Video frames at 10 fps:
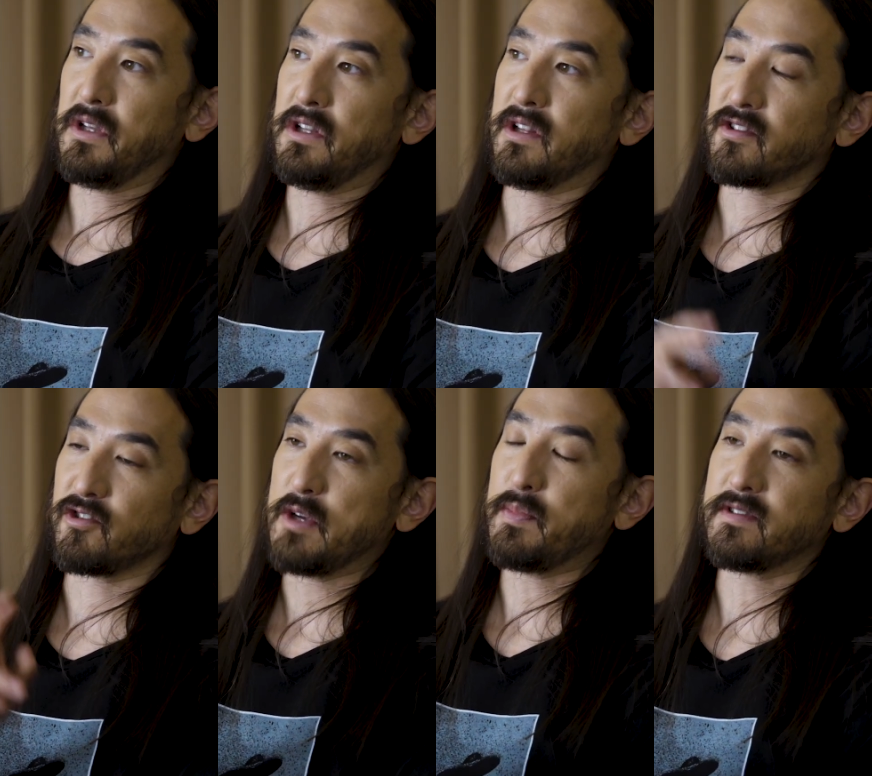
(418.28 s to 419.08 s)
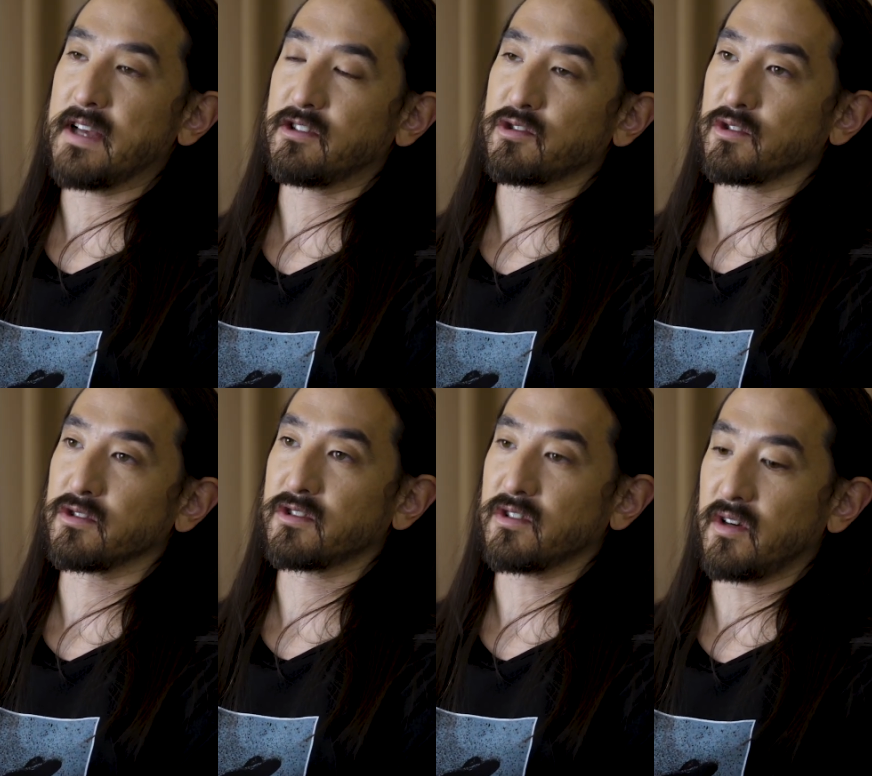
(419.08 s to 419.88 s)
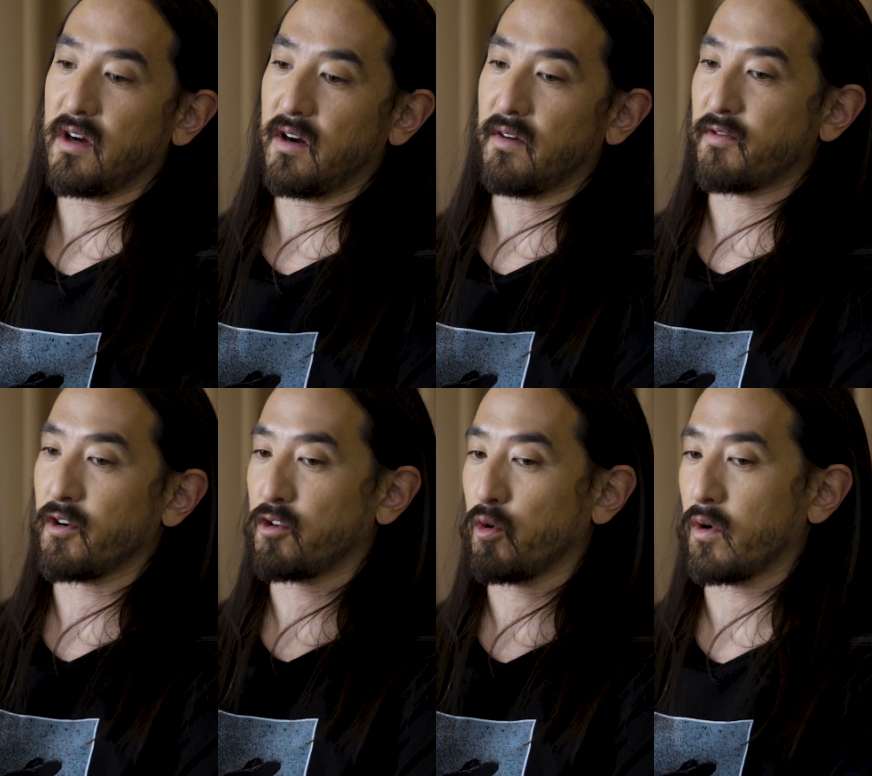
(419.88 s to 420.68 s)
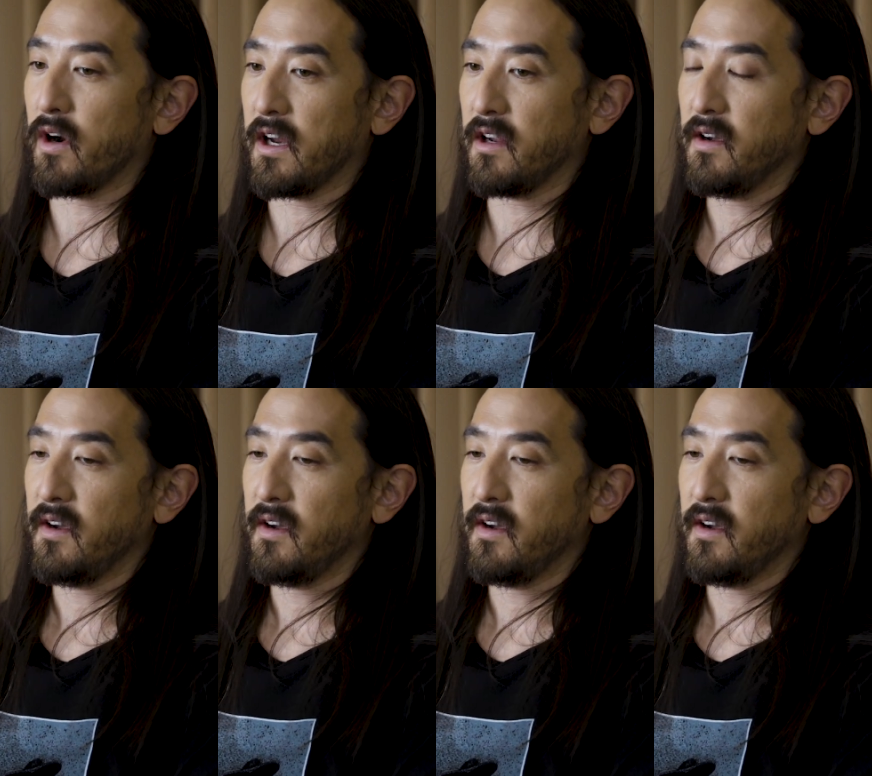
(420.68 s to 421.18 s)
the sleep essentials for touring